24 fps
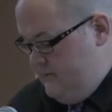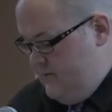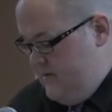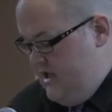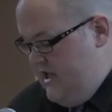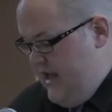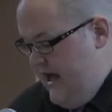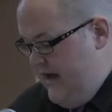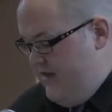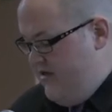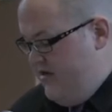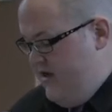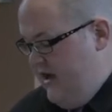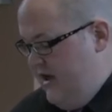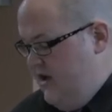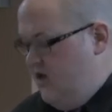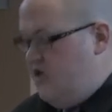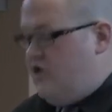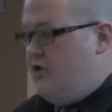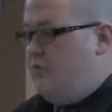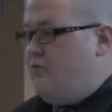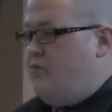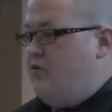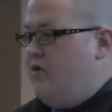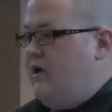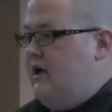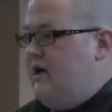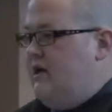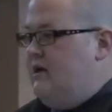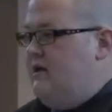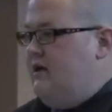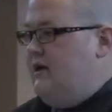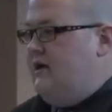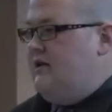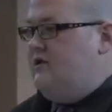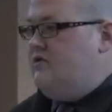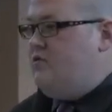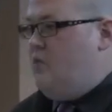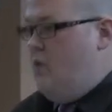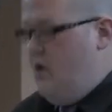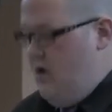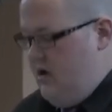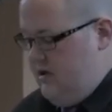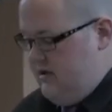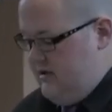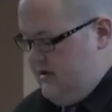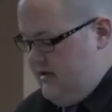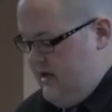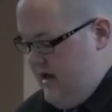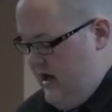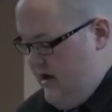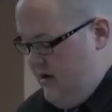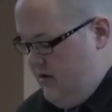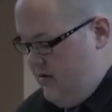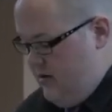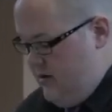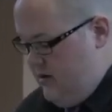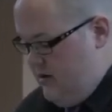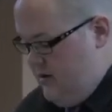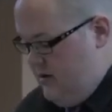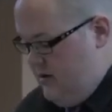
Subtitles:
Nothing could bring these walls down.